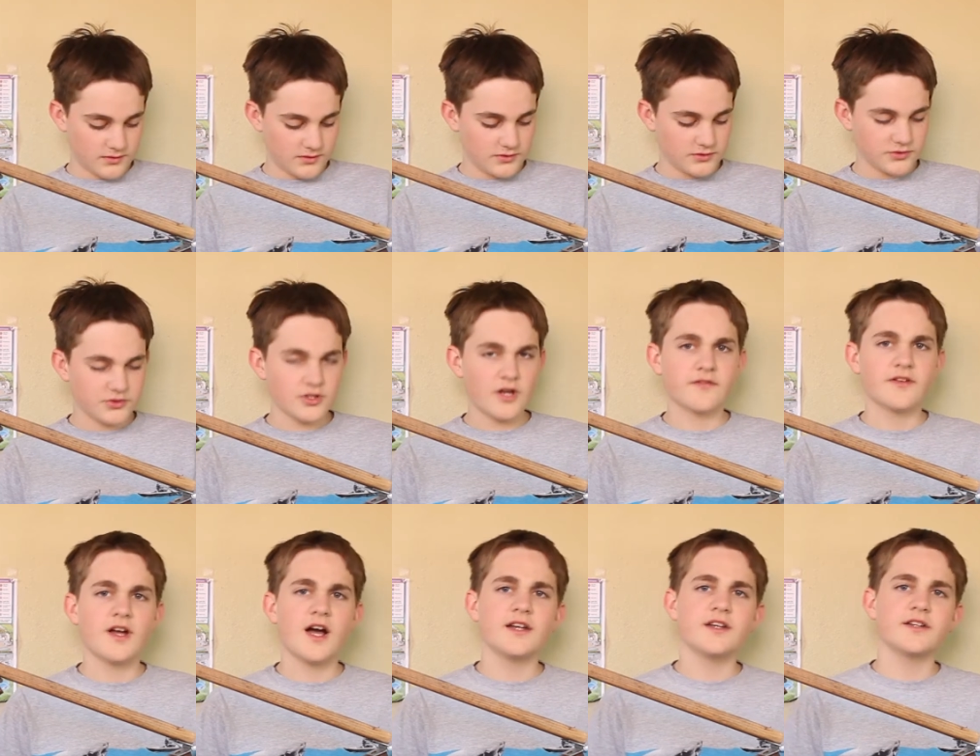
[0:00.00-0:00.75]
So I've
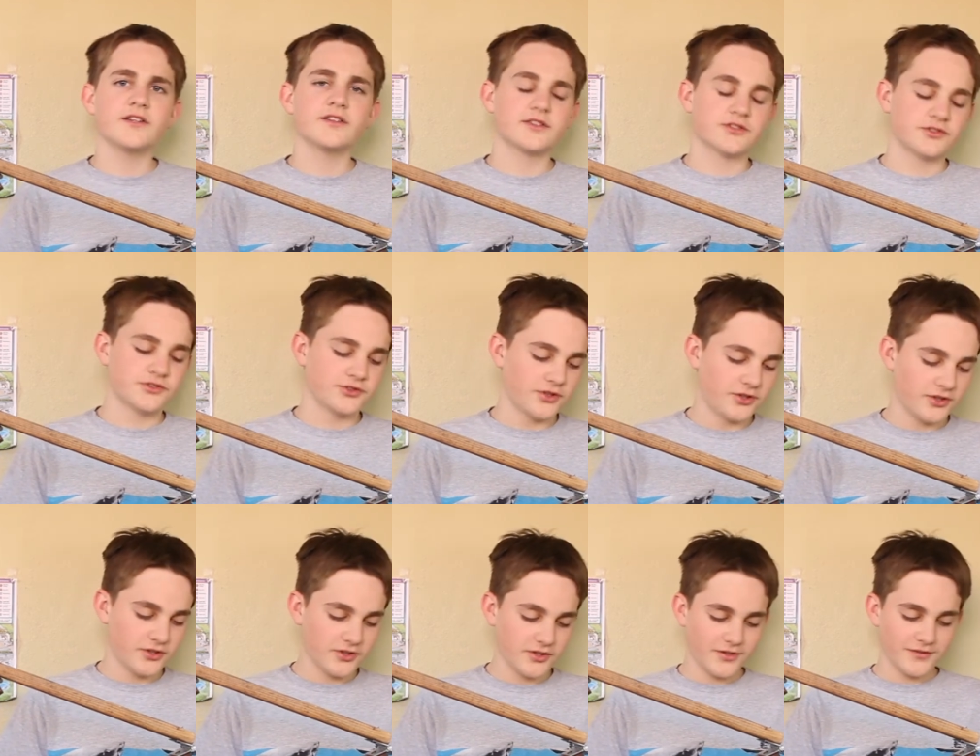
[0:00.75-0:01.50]
got another
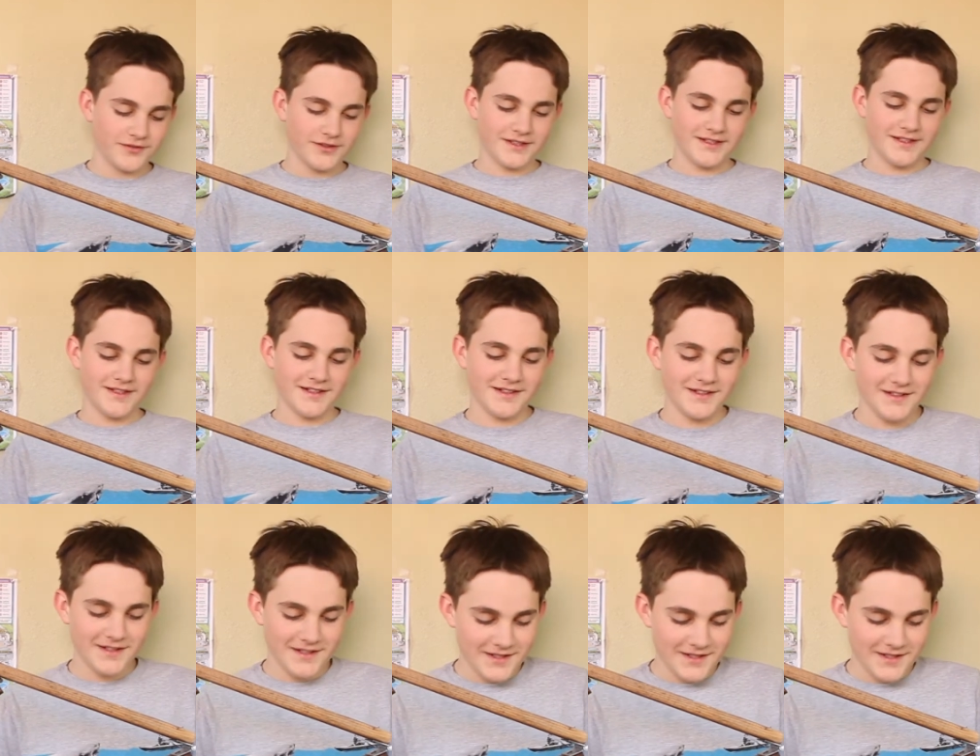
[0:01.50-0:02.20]
controller over here